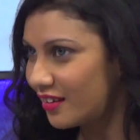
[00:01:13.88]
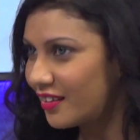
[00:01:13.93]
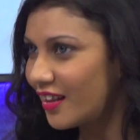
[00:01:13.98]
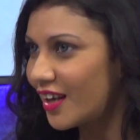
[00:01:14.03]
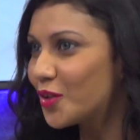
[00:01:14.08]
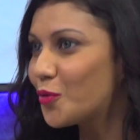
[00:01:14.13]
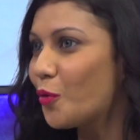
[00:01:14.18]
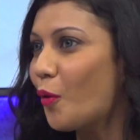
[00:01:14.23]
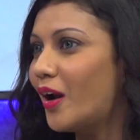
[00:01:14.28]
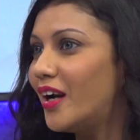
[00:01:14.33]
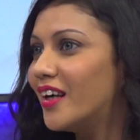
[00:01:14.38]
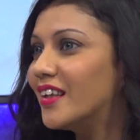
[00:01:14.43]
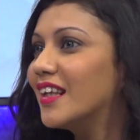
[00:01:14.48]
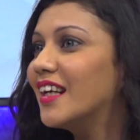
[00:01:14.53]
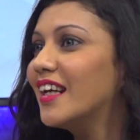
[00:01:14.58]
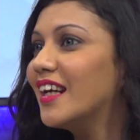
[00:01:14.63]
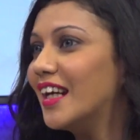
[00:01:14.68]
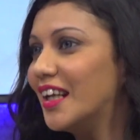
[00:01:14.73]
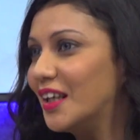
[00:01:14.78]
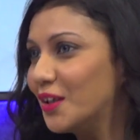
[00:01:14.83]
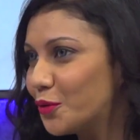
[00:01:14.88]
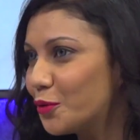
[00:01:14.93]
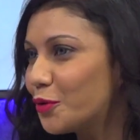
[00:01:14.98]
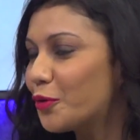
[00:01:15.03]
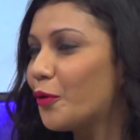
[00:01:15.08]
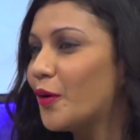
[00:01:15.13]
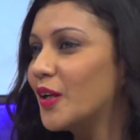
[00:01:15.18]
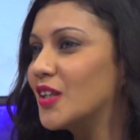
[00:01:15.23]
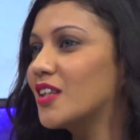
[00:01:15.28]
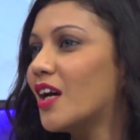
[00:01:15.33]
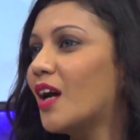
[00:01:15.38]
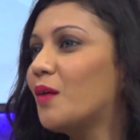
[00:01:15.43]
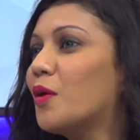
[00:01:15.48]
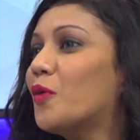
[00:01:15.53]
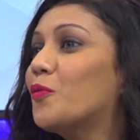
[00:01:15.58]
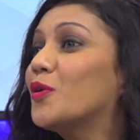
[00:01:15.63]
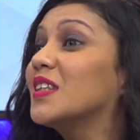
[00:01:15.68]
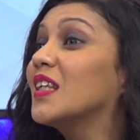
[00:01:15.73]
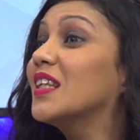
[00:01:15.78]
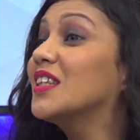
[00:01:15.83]
that quality into Rohit Sharma was
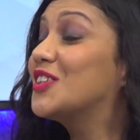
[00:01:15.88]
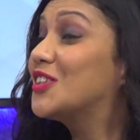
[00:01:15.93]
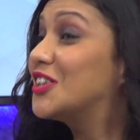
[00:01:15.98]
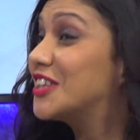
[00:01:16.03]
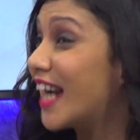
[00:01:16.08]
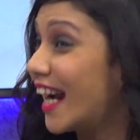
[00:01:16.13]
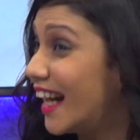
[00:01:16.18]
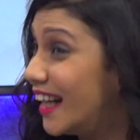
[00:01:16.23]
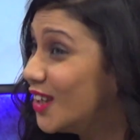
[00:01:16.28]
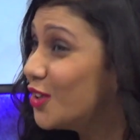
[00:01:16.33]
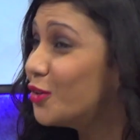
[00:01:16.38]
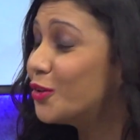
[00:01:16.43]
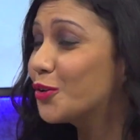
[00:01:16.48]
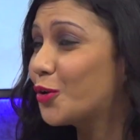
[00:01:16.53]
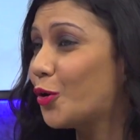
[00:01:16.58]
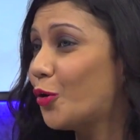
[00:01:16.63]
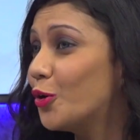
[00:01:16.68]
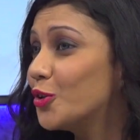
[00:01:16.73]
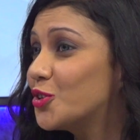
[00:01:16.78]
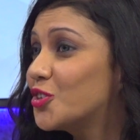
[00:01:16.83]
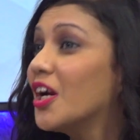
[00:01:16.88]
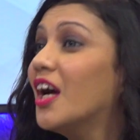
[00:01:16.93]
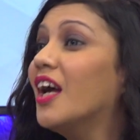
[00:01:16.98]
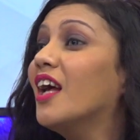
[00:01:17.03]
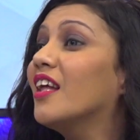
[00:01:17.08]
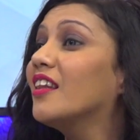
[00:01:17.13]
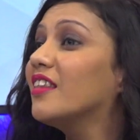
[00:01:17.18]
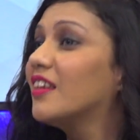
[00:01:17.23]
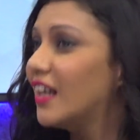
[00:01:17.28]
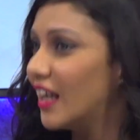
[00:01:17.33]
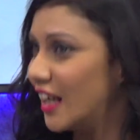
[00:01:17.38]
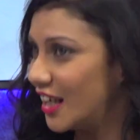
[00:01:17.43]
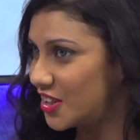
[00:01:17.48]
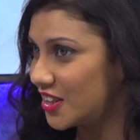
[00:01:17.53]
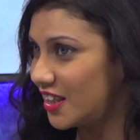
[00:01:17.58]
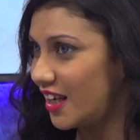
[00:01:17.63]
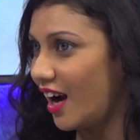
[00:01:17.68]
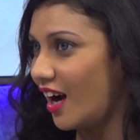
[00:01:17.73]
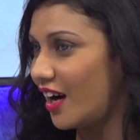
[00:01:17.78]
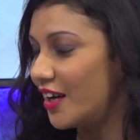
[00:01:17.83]
his childhood coach, Dinesh
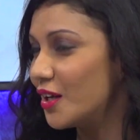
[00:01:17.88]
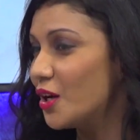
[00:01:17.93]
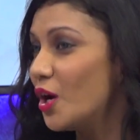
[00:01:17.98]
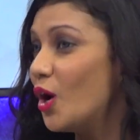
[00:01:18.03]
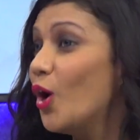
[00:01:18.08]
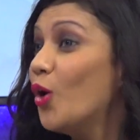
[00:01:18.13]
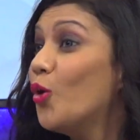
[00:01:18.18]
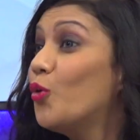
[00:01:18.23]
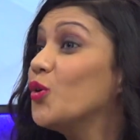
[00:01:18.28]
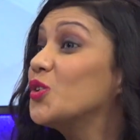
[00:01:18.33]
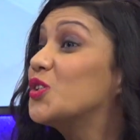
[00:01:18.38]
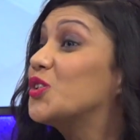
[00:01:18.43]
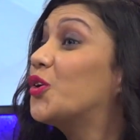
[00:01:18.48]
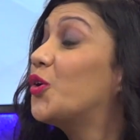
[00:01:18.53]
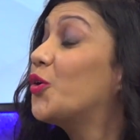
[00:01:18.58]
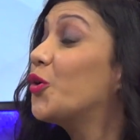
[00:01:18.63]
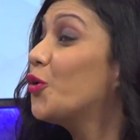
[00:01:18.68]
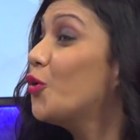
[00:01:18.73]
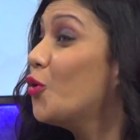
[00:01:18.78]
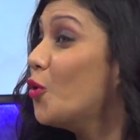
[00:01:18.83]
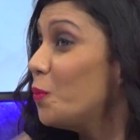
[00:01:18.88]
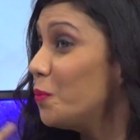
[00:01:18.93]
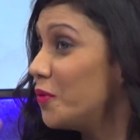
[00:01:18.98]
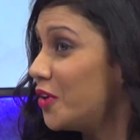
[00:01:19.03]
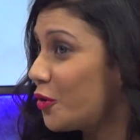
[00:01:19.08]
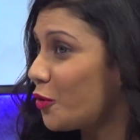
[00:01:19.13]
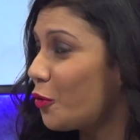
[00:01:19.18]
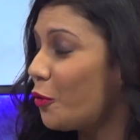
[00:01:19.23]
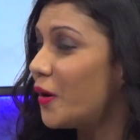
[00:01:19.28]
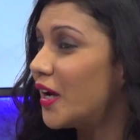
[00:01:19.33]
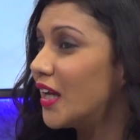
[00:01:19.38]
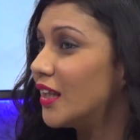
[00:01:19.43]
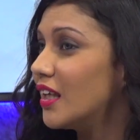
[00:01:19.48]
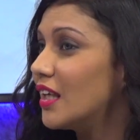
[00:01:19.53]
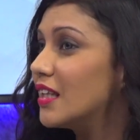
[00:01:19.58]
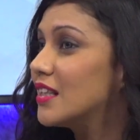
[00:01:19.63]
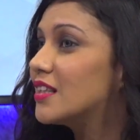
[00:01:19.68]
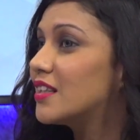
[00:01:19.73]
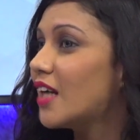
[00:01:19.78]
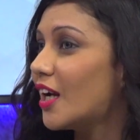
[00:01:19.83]
Lad, who's groomed Rohit in
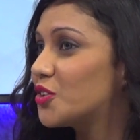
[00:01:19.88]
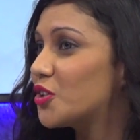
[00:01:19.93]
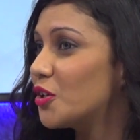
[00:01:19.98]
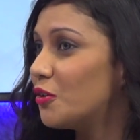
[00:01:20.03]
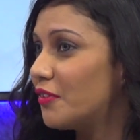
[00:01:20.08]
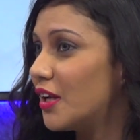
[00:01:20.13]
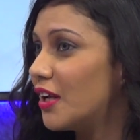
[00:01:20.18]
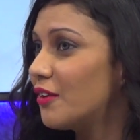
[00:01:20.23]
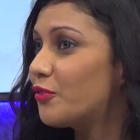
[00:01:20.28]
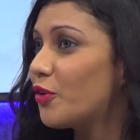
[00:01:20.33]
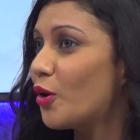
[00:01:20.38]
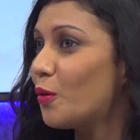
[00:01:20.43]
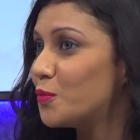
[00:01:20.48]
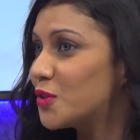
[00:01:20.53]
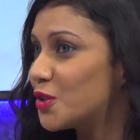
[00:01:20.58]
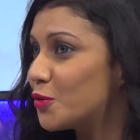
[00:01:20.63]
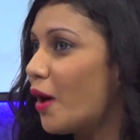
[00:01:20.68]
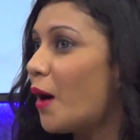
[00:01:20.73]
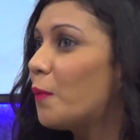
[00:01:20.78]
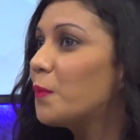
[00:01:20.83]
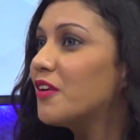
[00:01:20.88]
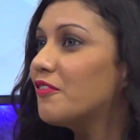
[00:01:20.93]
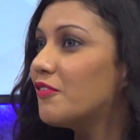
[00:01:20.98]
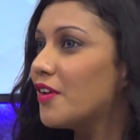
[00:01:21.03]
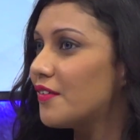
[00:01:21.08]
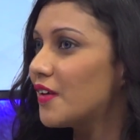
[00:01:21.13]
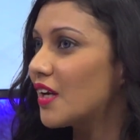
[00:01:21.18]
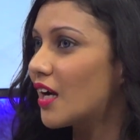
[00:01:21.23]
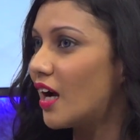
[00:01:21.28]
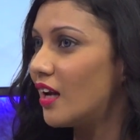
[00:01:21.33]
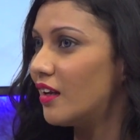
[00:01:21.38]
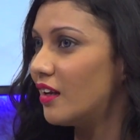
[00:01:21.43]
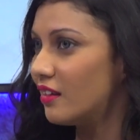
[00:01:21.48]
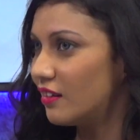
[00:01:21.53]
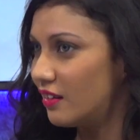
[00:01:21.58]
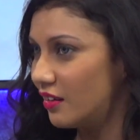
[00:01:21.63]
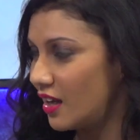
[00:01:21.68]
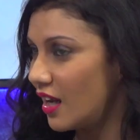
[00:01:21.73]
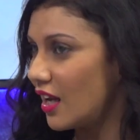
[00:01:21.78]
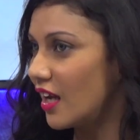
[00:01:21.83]
such a way from Swami Vivekananda
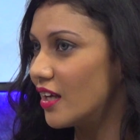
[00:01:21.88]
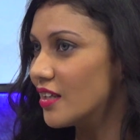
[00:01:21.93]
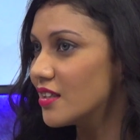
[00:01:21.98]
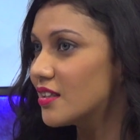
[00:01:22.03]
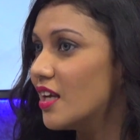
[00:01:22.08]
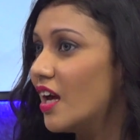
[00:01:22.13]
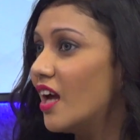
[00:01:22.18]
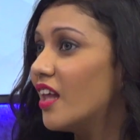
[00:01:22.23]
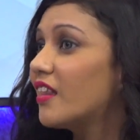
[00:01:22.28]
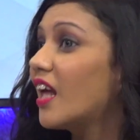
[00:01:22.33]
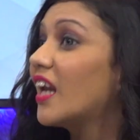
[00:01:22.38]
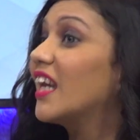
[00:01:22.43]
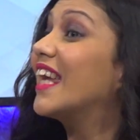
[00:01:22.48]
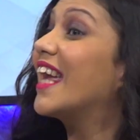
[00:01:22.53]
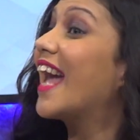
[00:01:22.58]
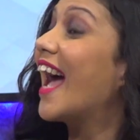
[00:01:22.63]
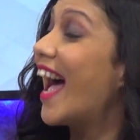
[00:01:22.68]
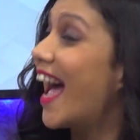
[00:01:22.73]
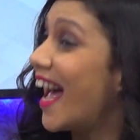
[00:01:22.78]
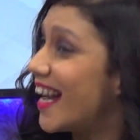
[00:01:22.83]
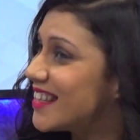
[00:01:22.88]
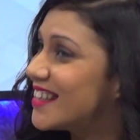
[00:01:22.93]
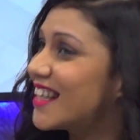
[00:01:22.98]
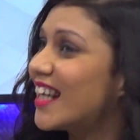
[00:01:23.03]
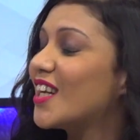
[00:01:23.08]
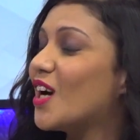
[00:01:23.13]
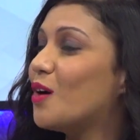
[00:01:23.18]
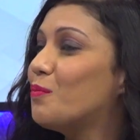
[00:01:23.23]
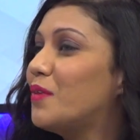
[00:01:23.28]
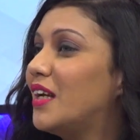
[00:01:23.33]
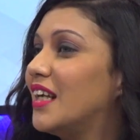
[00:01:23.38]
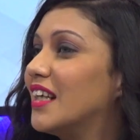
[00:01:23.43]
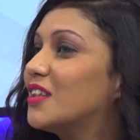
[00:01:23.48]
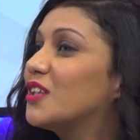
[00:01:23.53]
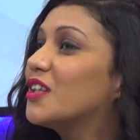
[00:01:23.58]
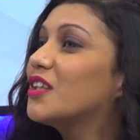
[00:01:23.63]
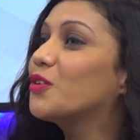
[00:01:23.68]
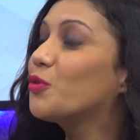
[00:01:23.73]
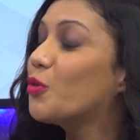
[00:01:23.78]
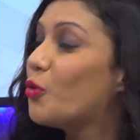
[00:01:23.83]
days that he has that ability
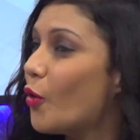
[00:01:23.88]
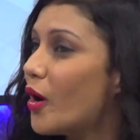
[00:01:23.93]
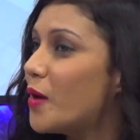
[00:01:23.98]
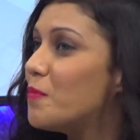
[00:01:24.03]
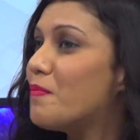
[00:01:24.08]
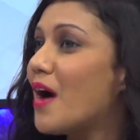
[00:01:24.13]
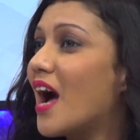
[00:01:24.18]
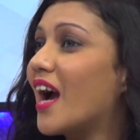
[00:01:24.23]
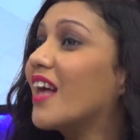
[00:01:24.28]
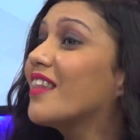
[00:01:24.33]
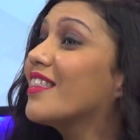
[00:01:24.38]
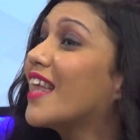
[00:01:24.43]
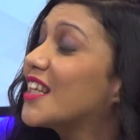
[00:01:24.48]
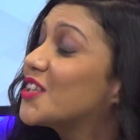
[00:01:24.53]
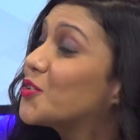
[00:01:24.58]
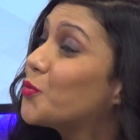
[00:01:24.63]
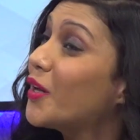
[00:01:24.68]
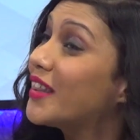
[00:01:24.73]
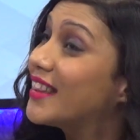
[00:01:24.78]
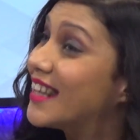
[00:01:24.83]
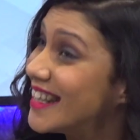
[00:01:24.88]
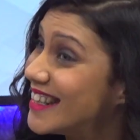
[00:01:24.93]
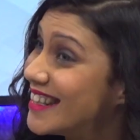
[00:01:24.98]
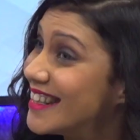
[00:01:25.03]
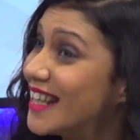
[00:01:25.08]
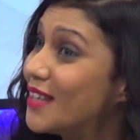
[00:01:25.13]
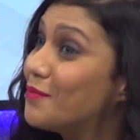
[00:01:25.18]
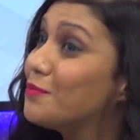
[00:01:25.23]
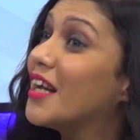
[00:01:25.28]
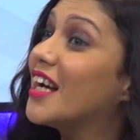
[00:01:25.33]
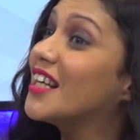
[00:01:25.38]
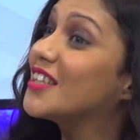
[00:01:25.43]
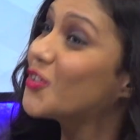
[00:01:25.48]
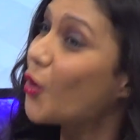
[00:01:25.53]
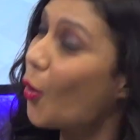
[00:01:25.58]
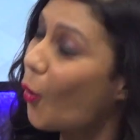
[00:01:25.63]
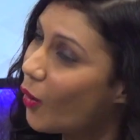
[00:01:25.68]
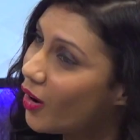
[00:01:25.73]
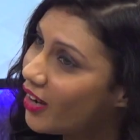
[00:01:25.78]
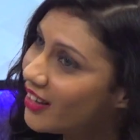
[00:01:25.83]
to go and back. And that's what this team does
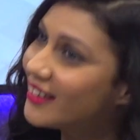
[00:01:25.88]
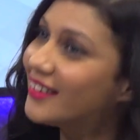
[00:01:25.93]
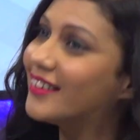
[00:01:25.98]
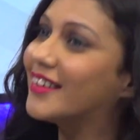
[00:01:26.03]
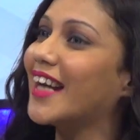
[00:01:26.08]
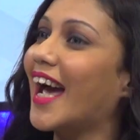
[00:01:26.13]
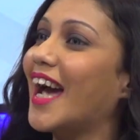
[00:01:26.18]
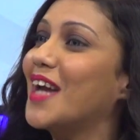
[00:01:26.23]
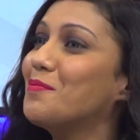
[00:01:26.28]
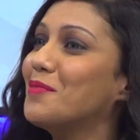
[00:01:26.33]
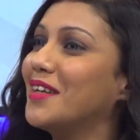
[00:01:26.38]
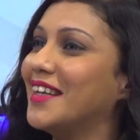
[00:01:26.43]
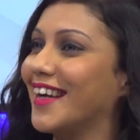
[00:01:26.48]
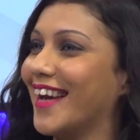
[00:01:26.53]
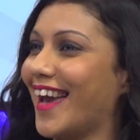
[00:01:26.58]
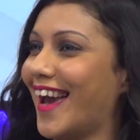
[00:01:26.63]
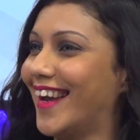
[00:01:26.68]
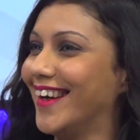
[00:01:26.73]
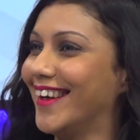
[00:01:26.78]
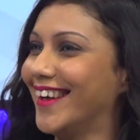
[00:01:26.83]
time and again.